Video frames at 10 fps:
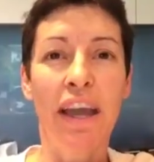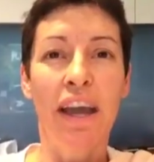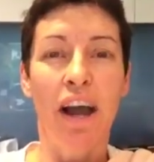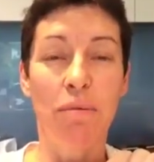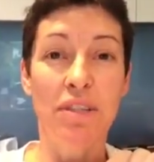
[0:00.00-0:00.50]

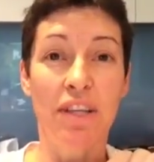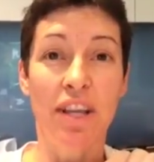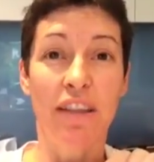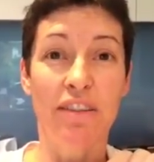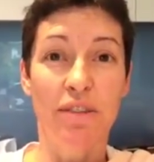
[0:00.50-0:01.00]
I was
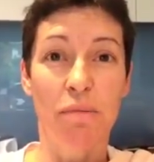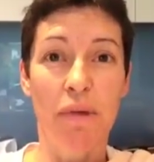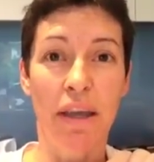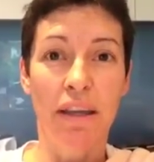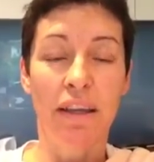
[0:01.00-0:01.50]
actually at the
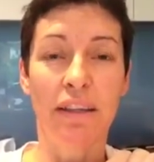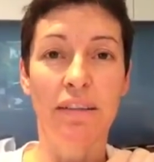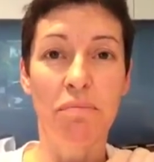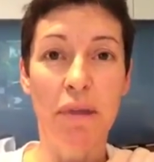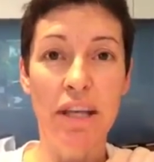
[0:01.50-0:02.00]
supermarket,
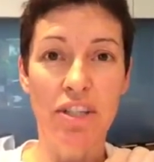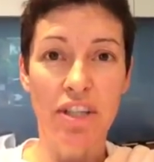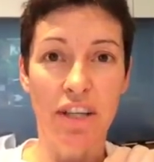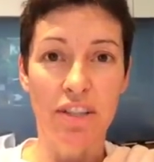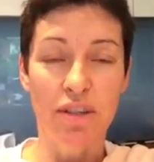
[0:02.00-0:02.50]

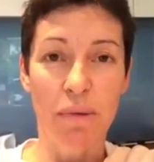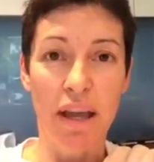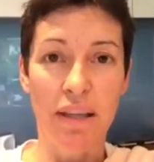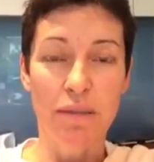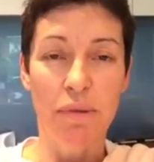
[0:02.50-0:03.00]
mentioned to my
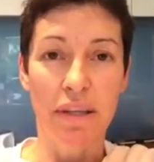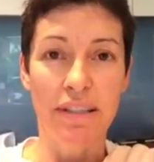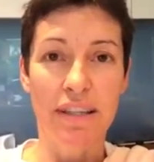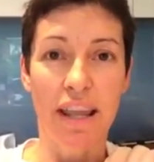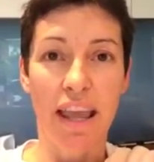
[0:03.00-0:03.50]

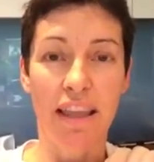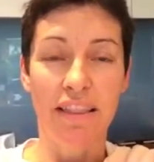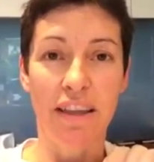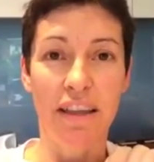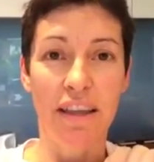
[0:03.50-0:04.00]
husband
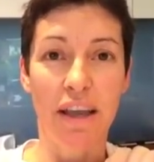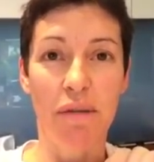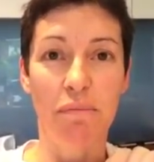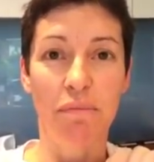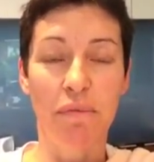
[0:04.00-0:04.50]

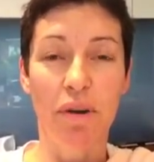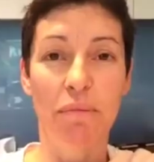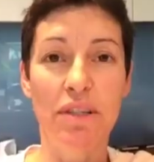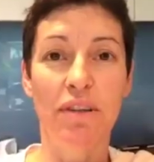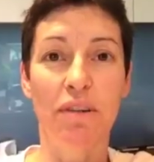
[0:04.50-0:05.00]

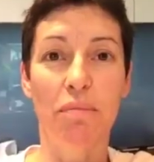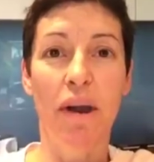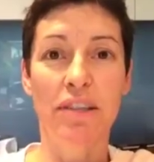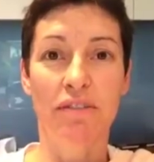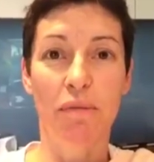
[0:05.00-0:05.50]
commented on the
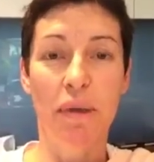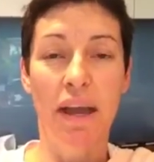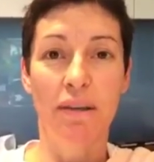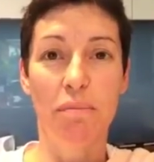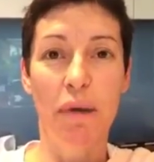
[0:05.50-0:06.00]
price of a
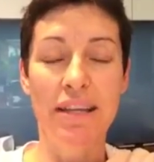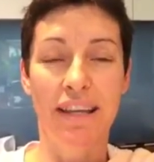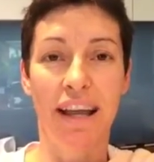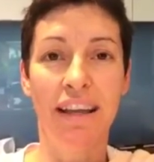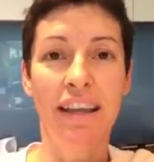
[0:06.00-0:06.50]
pound of
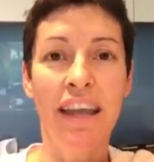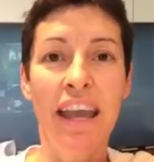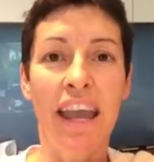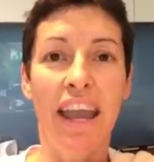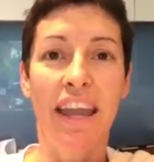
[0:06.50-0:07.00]
butter,
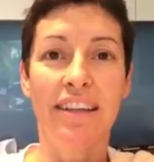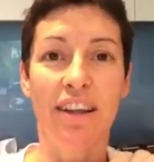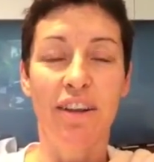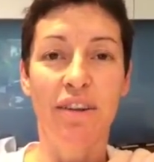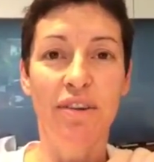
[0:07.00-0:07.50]
and
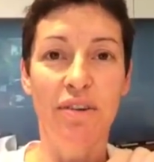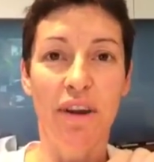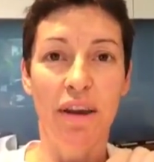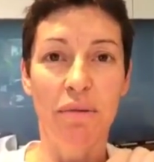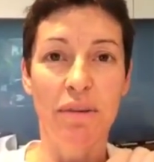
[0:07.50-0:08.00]
a local
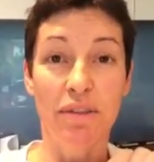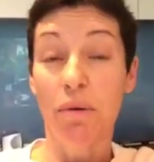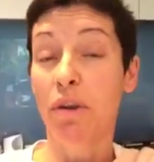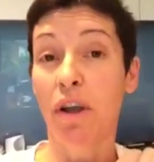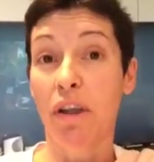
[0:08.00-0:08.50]
guy
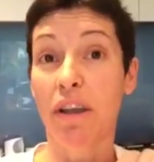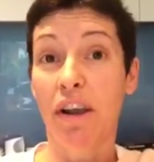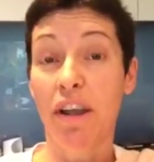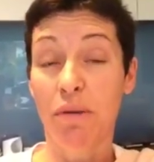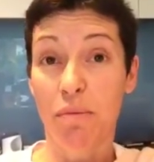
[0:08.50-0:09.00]
a
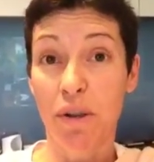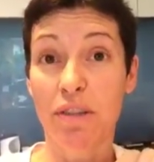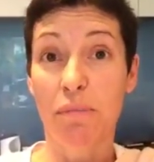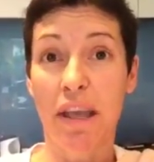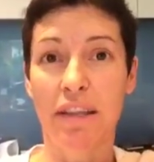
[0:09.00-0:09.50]
guy who
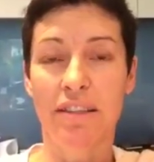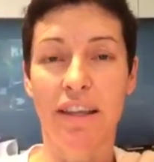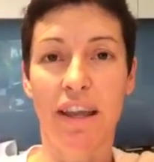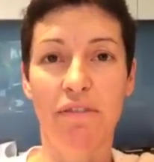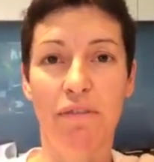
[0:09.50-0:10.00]
worked at Pack and
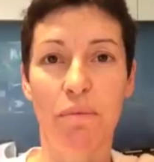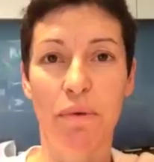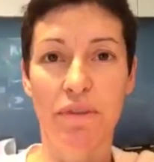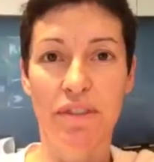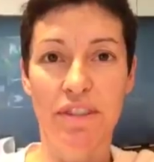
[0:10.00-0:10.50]
Save
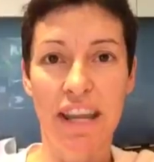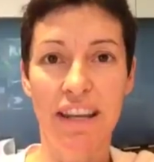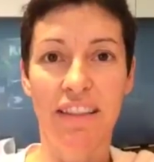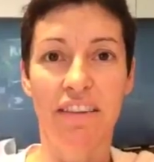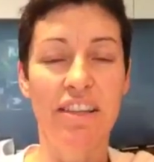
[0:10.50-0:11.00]
was
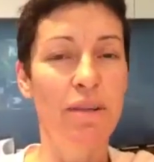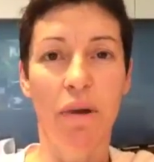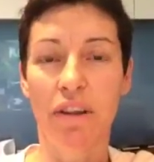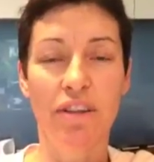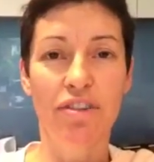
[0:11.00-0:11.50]
standing there, and he said,
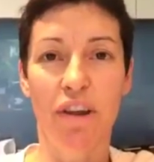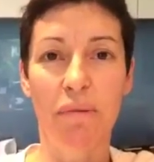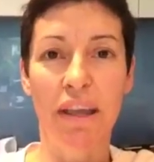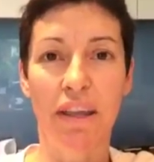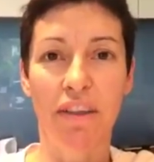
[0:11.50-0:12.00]
"Why don't you try
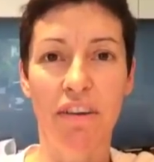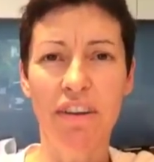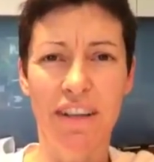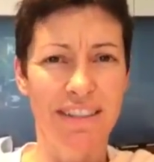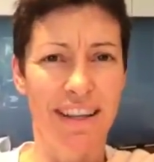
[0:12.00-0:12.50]
making your
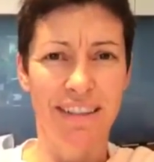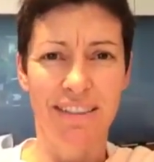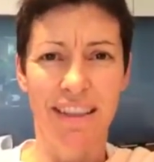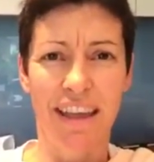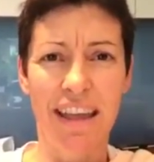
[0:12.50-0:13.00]
own?" I was like, "Is
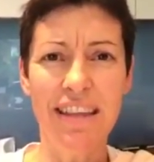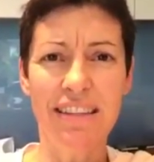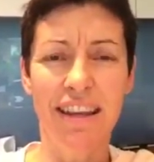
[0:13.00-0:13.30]
it that easy?"